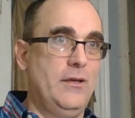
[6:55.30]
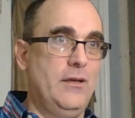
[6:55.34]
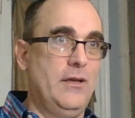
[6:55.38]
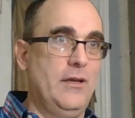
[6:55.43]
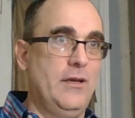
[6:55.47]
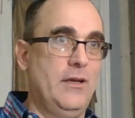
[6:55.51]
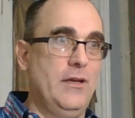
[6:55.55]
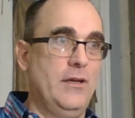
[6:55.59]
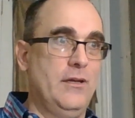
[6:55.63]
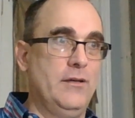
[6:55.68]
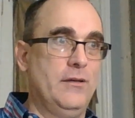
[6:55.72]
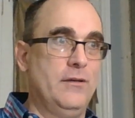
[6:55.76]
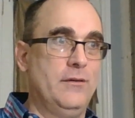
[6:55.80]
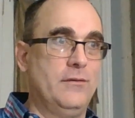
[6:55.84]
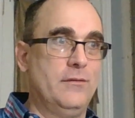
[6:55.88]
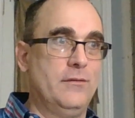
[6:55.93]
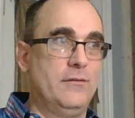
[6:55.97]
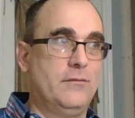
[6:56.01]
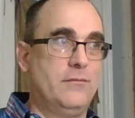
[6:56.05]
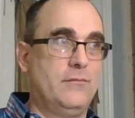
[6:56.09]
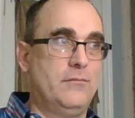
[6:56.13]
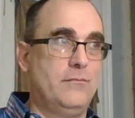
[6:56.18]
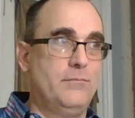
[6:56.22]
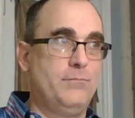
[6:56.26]
in
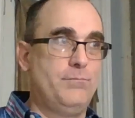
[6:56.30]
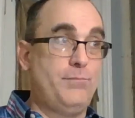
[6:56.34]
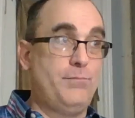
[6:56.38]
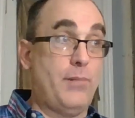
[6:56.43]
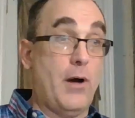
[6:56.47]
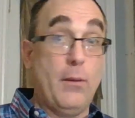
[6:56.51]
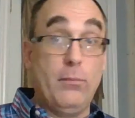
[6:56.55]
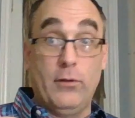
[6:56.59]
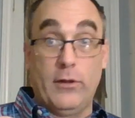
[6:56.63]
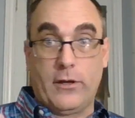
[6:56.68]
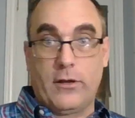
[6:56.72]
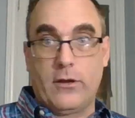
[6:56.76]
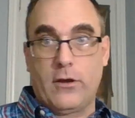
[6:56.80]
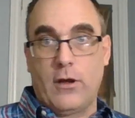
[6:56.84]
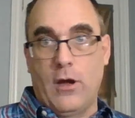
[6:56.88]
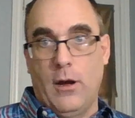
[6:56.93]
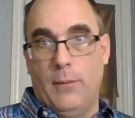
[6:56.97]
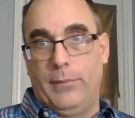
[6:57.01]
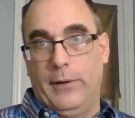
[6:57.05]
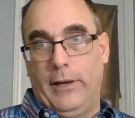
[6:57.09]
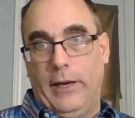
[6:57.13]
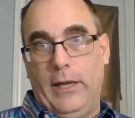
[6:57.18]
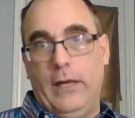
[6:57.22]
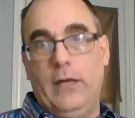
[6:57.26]
public
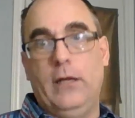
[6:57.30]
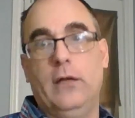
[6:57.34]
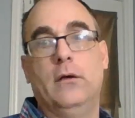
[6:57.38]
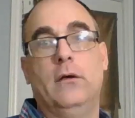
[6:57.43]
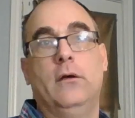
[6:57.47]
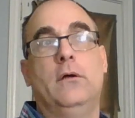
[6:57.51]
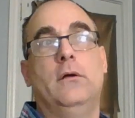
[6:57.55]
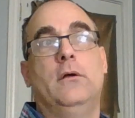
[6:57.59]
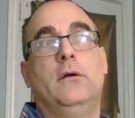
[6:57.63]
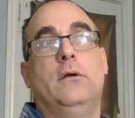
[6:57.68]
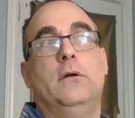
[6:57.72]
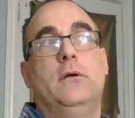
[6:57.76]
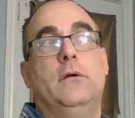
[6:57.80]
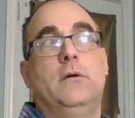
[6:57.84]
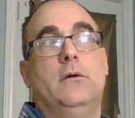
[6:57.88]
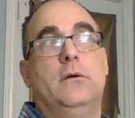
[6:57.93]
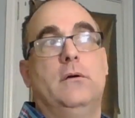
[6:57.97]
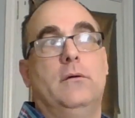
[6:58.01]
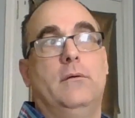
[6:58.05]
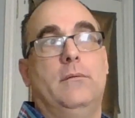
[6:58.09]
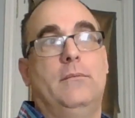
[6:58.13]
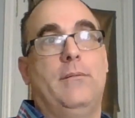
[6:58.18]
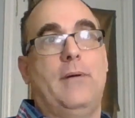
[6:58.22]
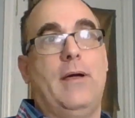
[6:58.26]
company,
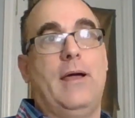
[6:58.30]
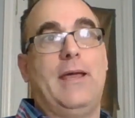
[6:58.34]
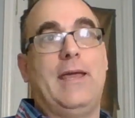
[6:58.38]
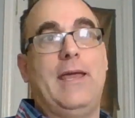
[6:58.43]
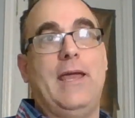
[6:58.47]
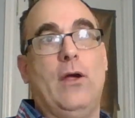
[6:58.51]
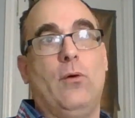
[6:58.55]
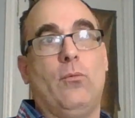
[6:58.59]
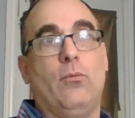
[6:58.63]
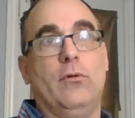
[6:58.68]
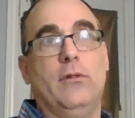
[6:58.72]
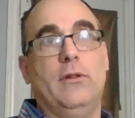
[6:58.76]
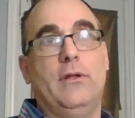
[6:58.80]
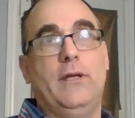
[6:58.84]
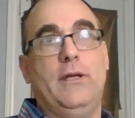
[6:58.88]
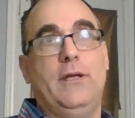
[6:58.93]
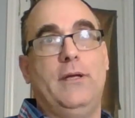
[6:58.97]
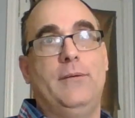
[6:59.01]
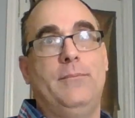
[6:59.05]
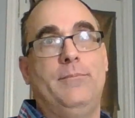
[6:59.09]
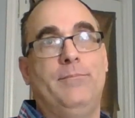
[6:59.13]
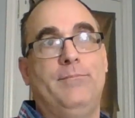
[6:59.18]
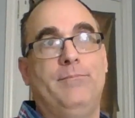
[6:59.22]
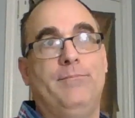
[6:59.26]
I can't
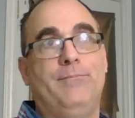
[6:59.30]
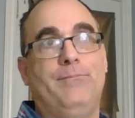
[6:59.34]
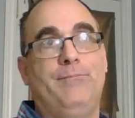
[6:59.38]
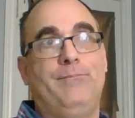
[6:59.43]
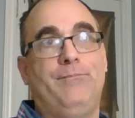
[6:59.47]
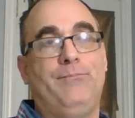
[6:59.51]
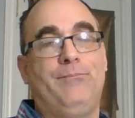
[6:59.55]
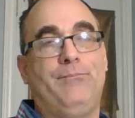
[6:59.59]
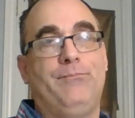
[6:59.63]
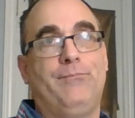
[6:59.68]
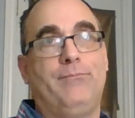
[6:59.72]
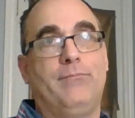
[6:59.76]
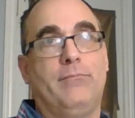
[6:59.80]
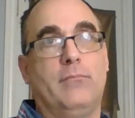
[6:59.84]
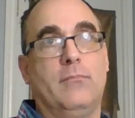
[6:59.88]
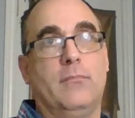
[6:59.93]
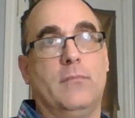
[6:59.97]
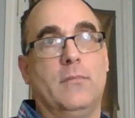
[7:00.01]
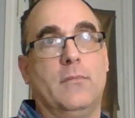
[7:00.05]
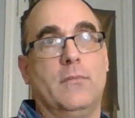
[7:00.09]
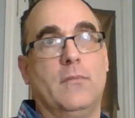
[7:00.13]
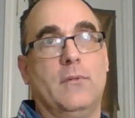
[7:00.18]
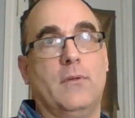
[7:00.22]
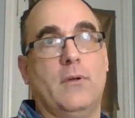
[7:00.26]
really,
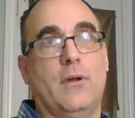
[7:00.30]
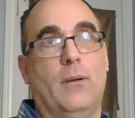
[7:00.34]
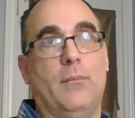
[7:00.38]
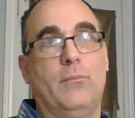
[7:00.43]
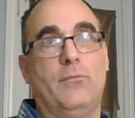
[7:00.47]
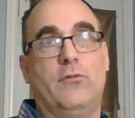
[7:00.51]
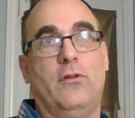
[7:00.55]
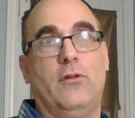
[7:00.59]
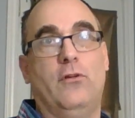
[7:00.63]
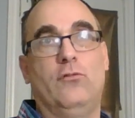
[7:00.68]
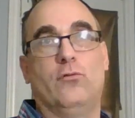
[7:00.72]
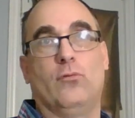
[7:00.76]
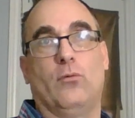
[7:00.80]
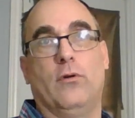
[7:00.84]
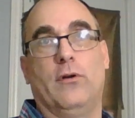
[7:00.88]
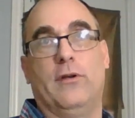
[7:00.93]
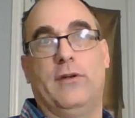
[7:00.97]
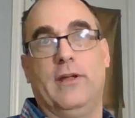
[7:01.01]
I'm the word